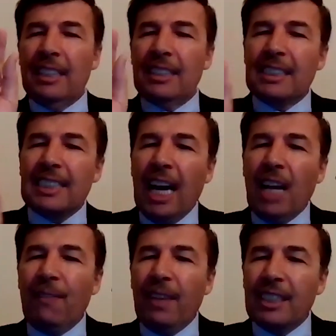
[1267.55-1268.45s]

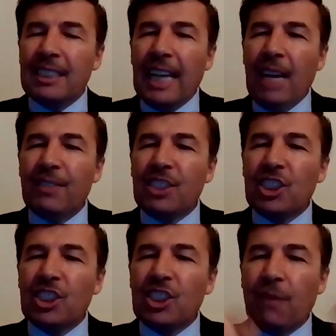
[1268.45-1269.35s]

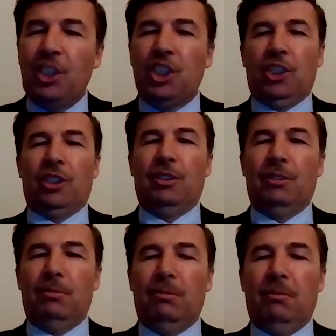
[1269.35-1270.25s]
self-sufficient,
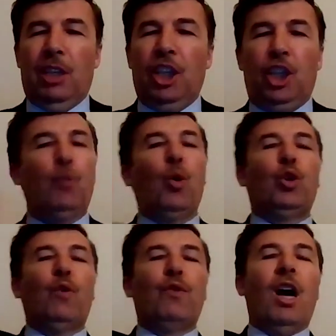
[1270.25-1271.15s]
devoid
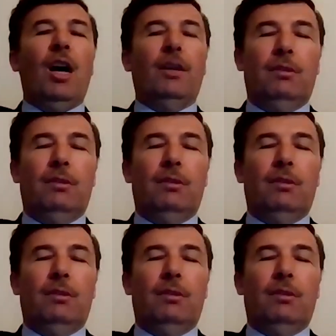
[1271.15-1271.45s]
of God,